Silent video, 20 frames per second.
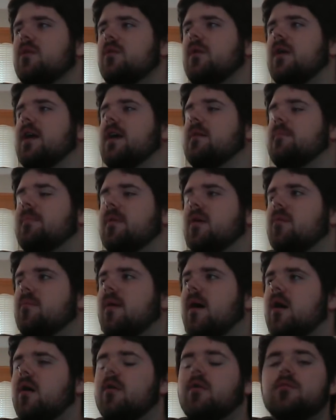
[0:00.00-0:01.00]
when I could build
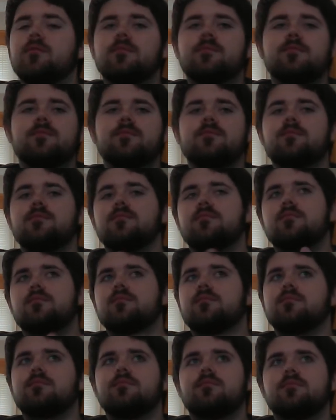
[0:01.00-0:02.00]
my own.
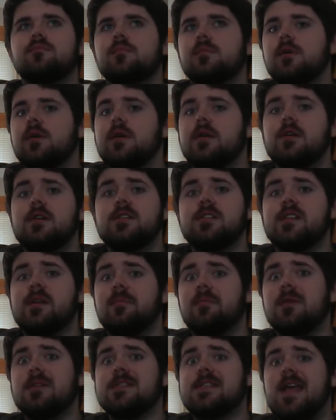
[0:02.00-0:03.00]

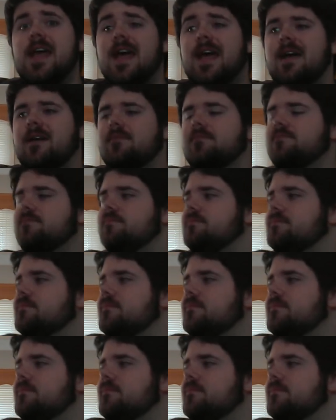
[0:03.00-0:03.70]
Simple as that.